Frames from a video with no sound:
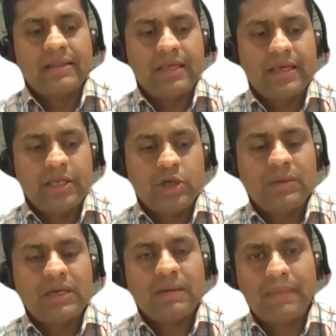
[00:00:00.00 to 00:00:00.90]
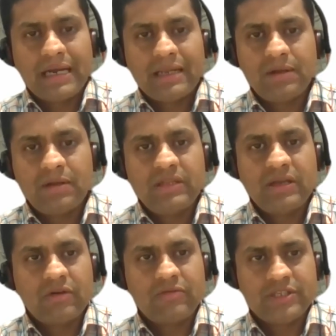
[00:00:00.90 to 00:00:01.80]
They need to be compatible with
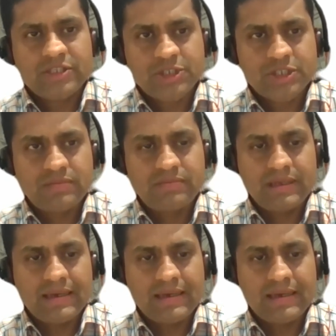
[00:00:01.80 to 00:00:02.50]
our fixation.